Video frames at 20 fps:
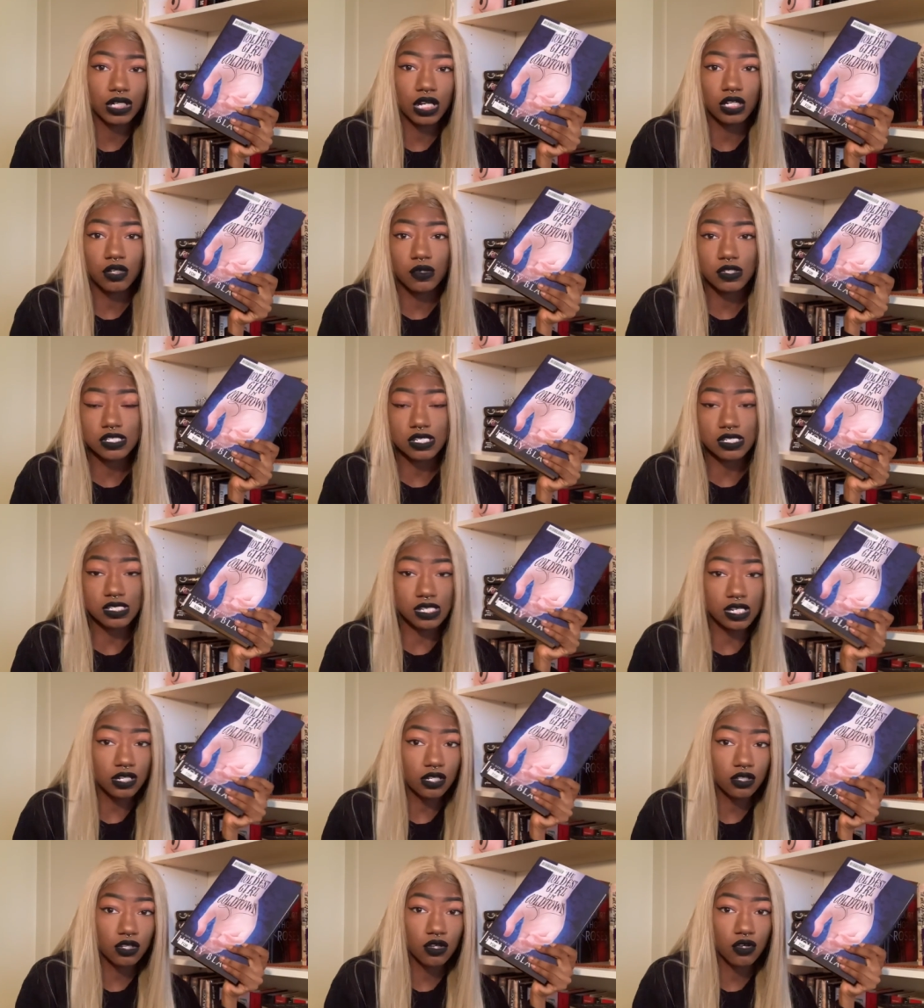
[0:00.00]
I know it's a
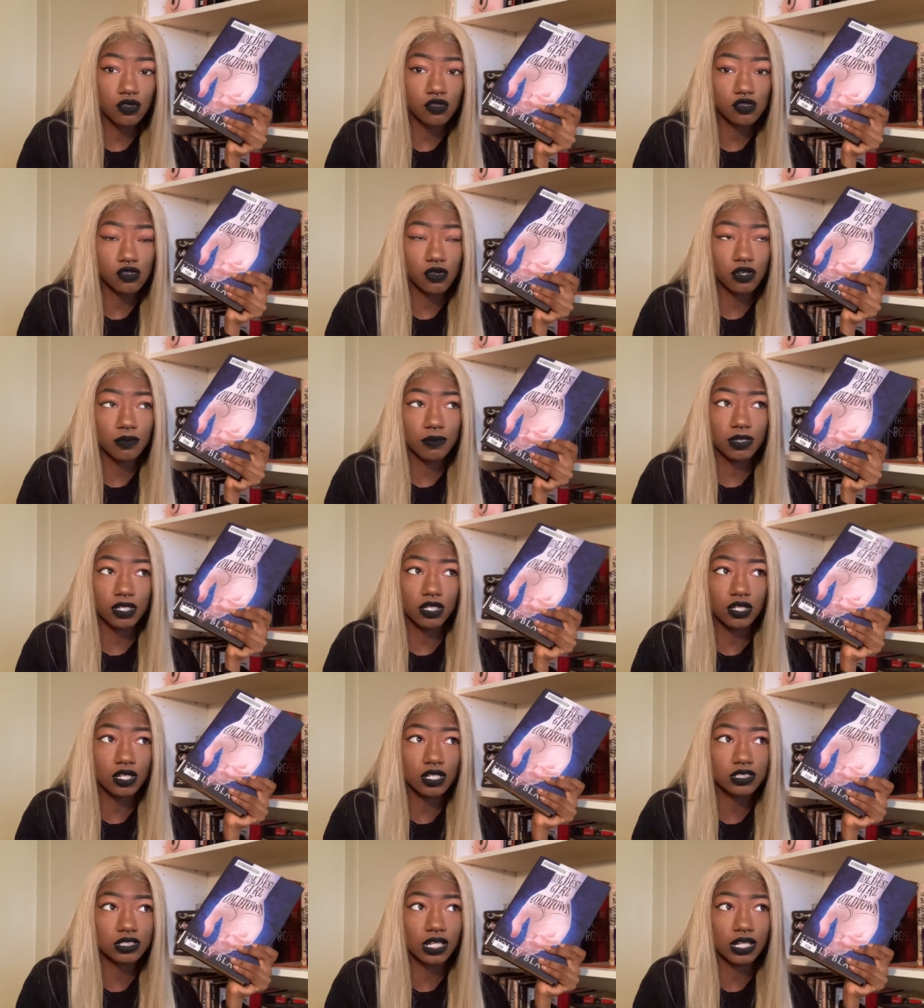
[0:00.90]
standalone, so it'd be
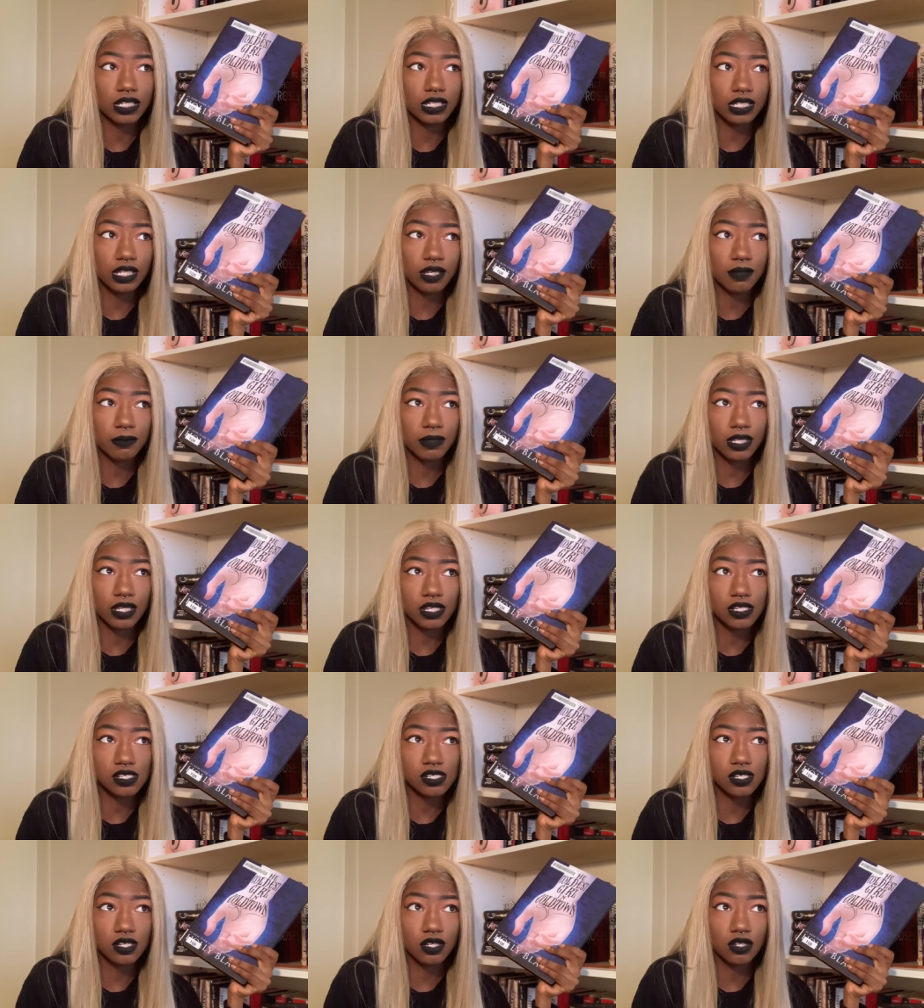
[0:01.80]
good to like get me
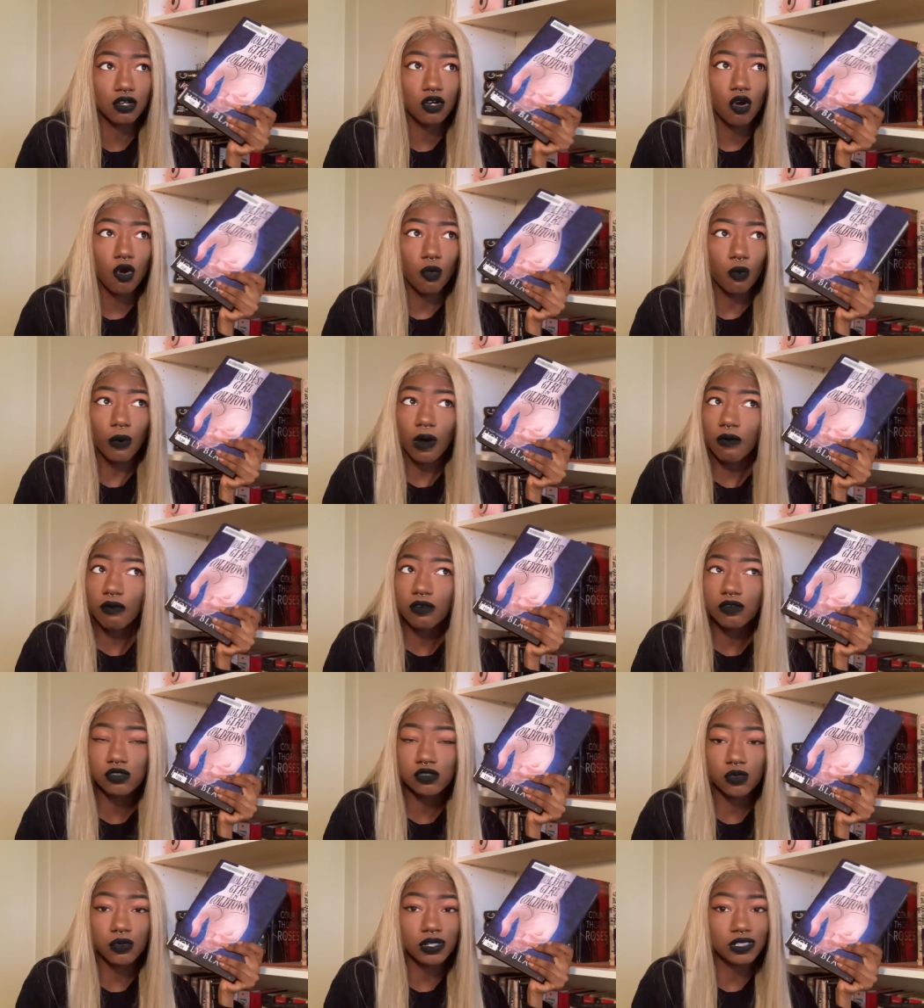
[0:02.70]
into
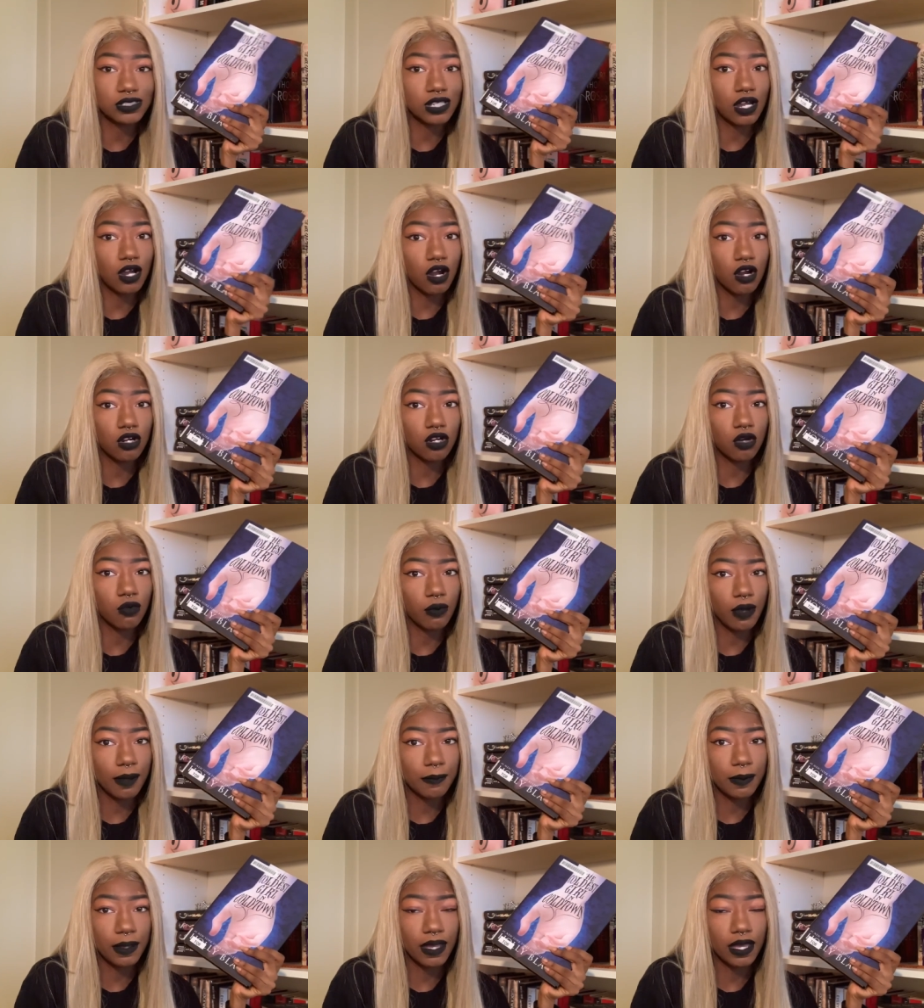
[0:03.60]
werewolf stories that aren't on
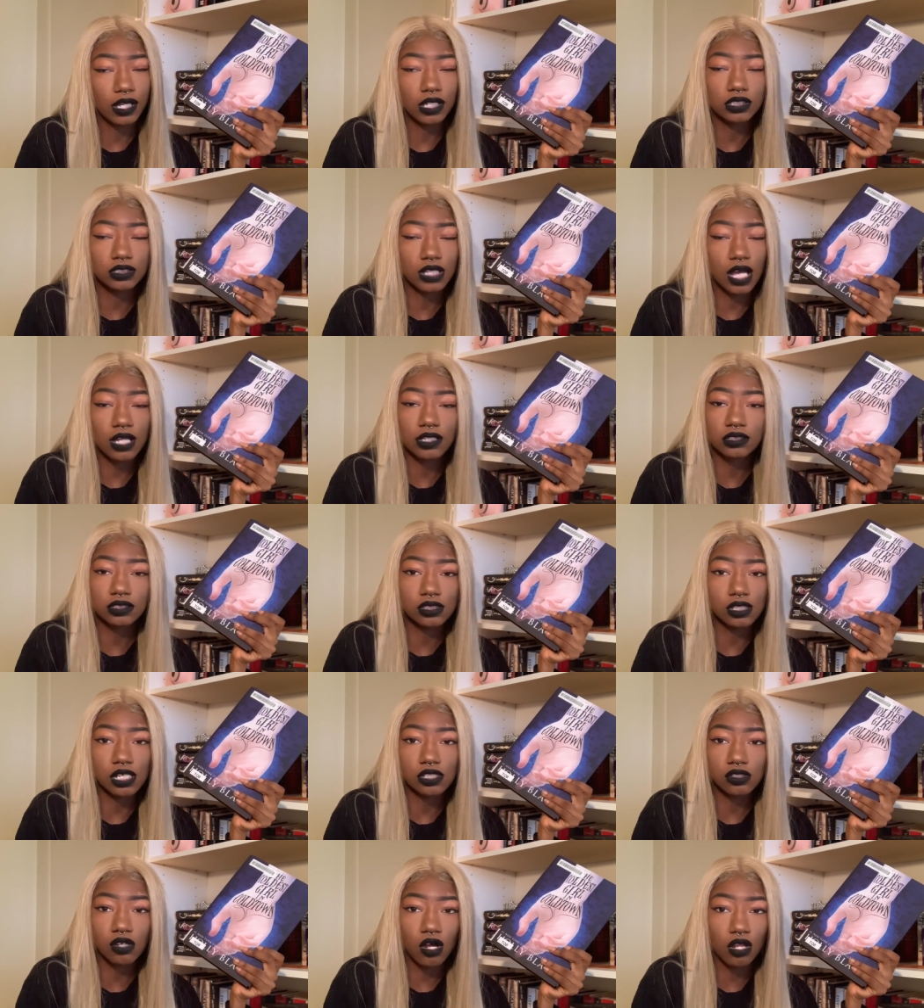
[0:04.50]
Wattpad. Because honestly,
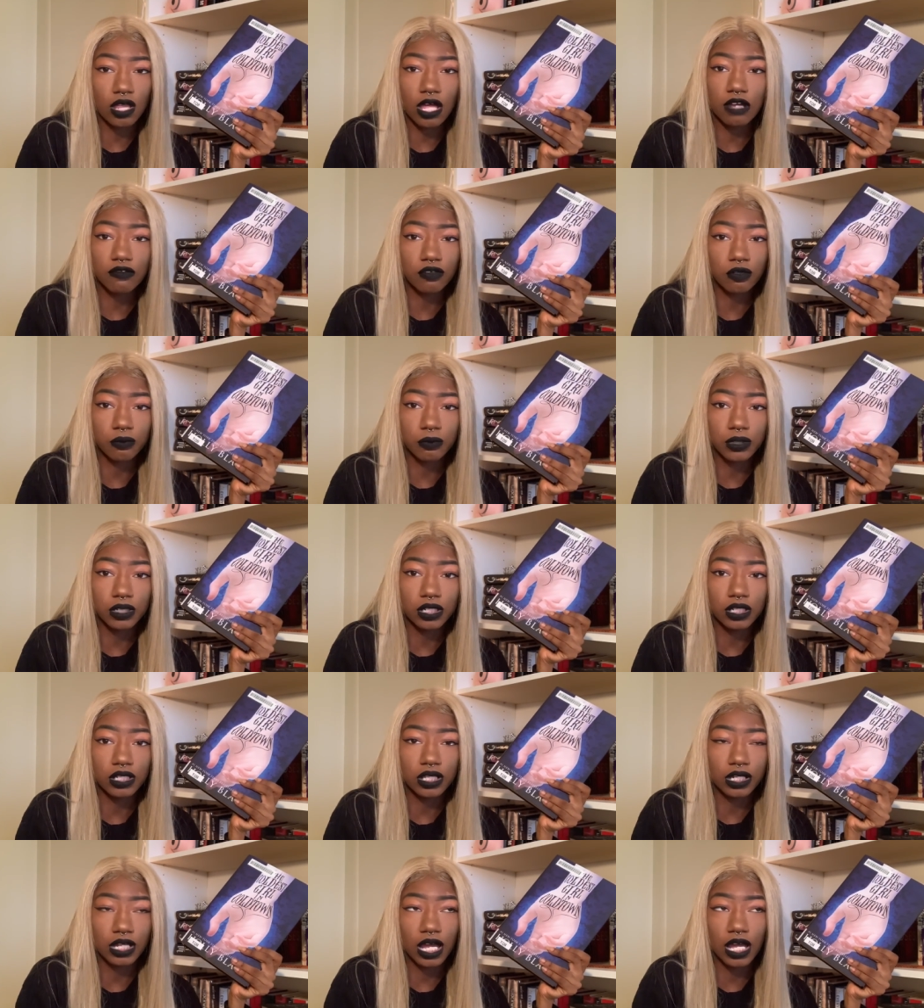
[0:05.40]
that's all I ever
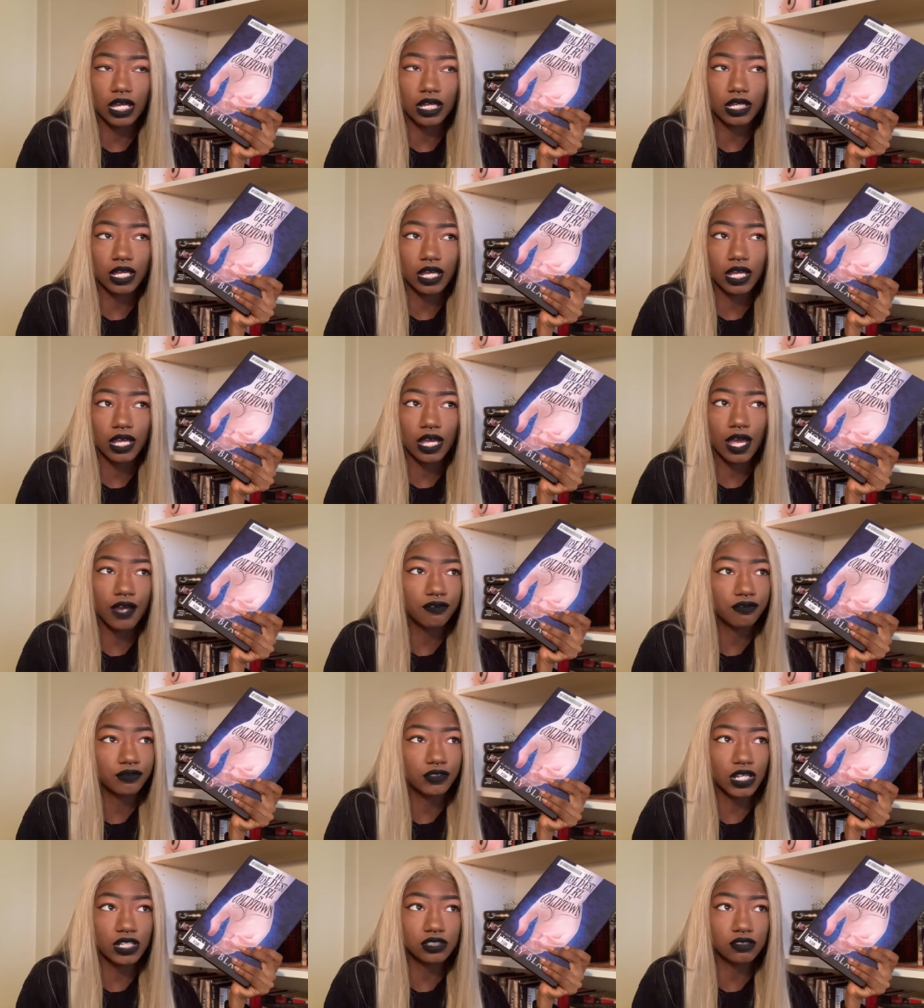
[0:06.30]
read. Like, I
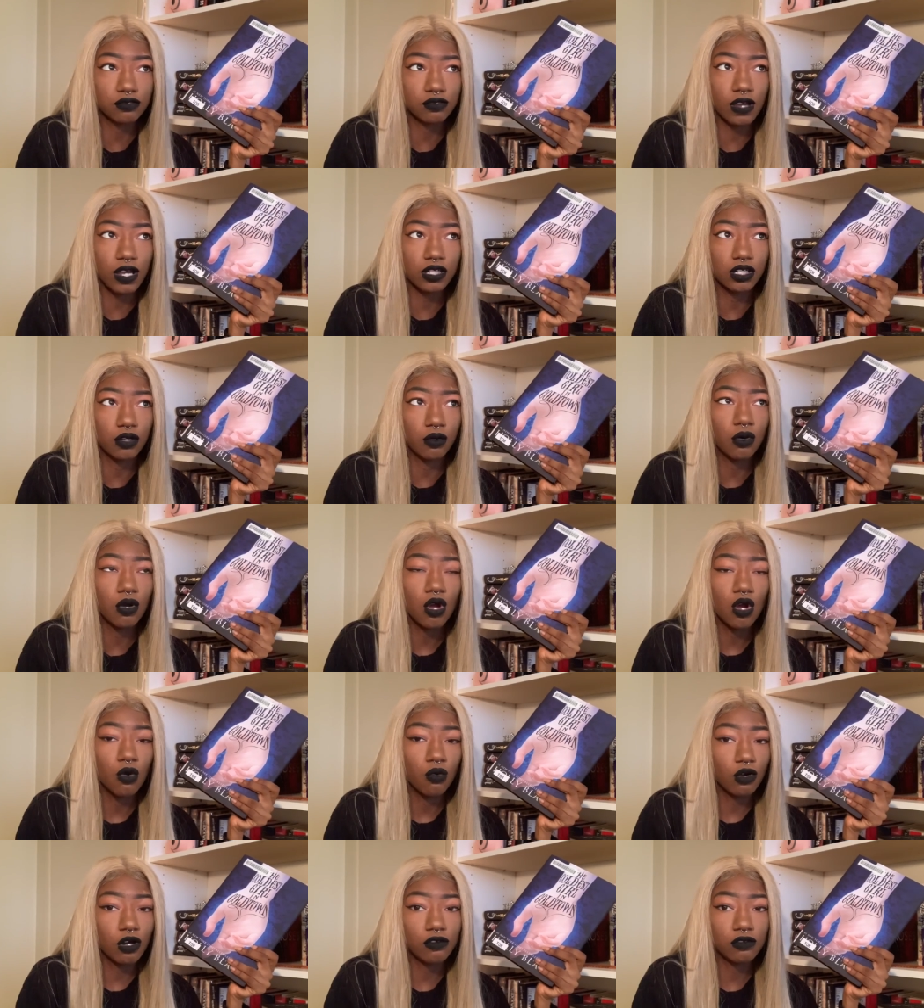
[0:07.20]
haven't yet to find a
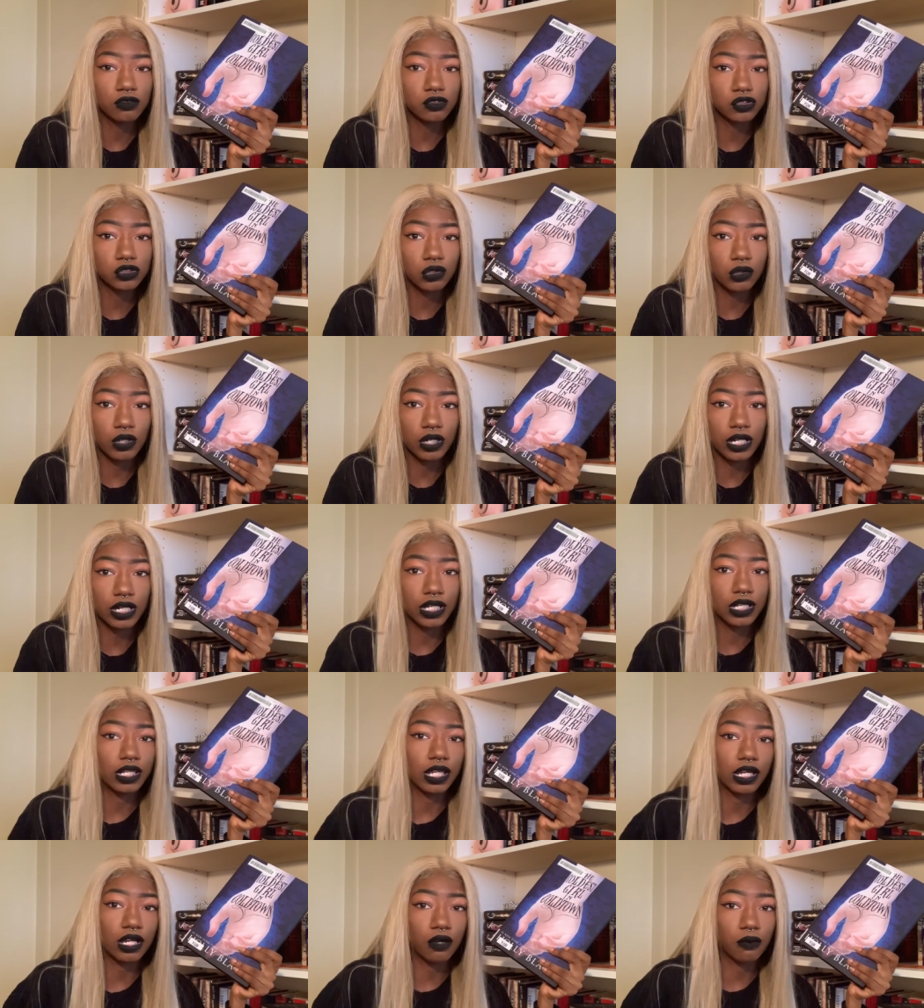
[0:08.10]
werewolf story,
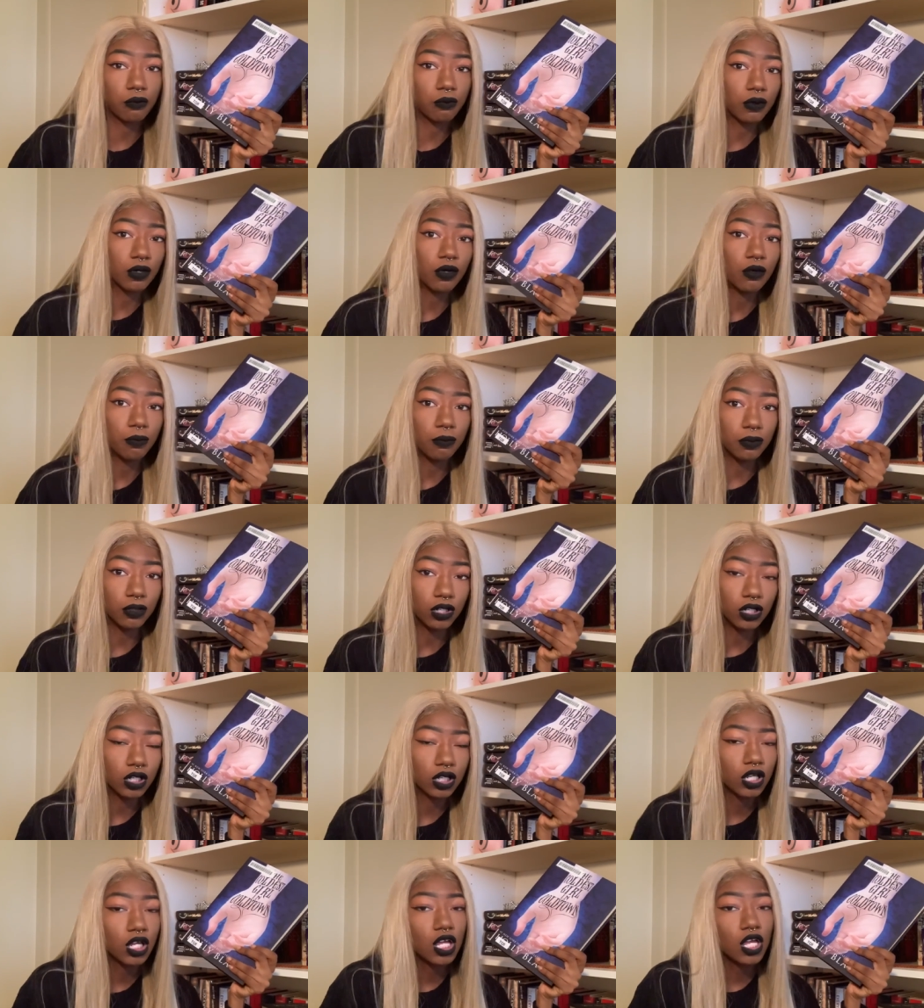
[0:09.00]
like a real book.